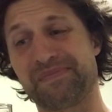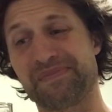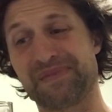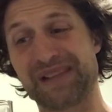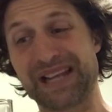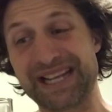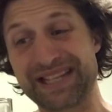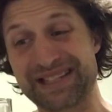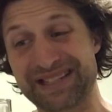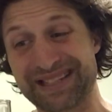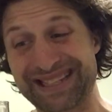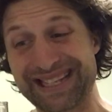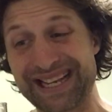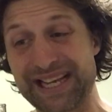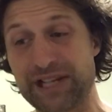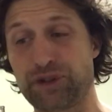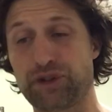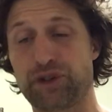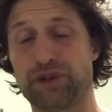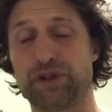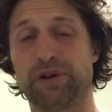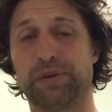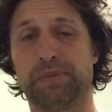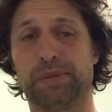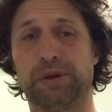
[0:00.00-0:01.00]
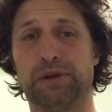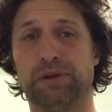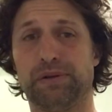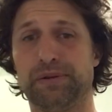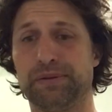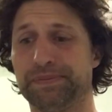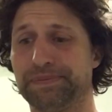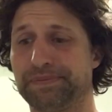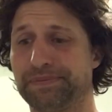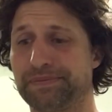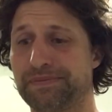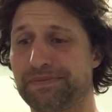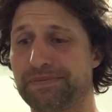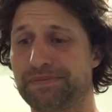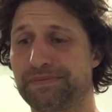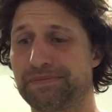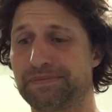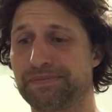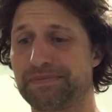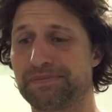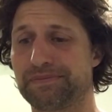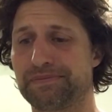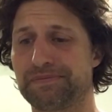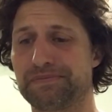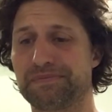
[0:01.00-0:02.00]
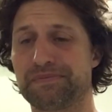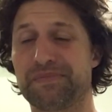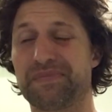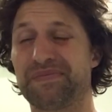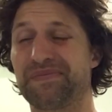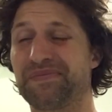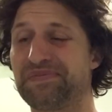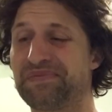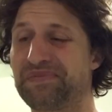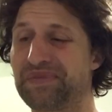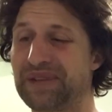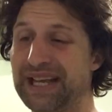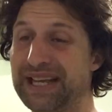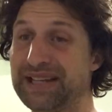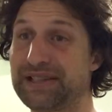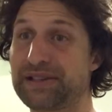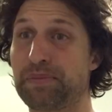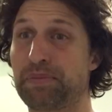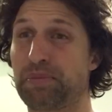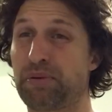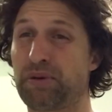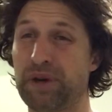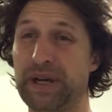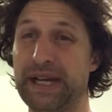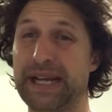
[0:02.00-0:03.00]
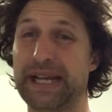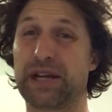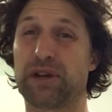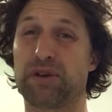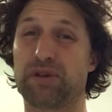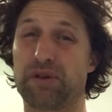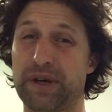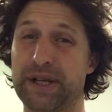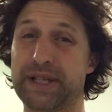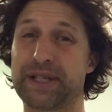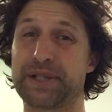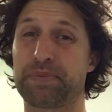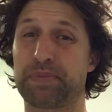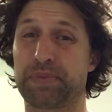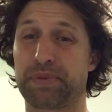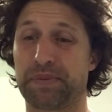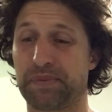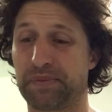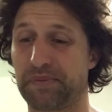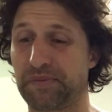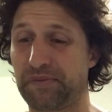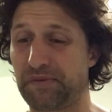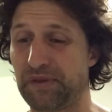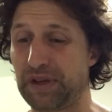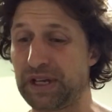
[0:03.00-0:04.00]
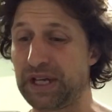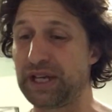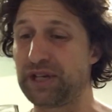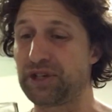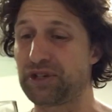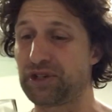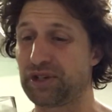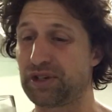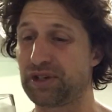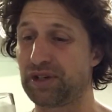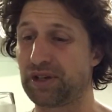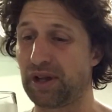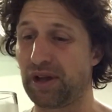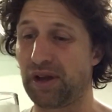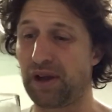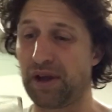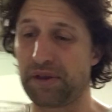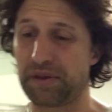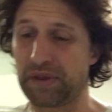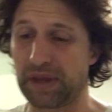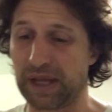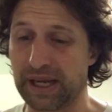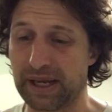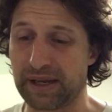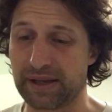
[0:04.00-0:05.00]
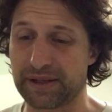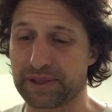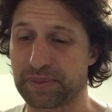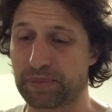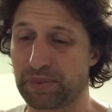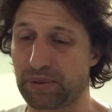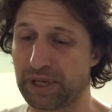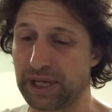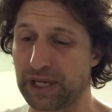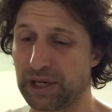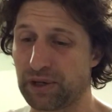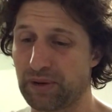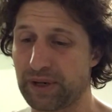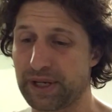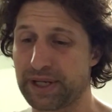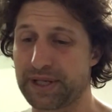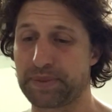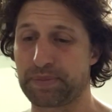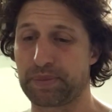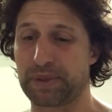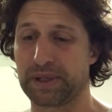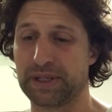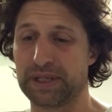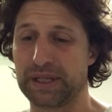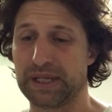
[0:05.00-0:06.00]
It's sessionable. It's a pretty crisp finish. I think it's pretty crisp.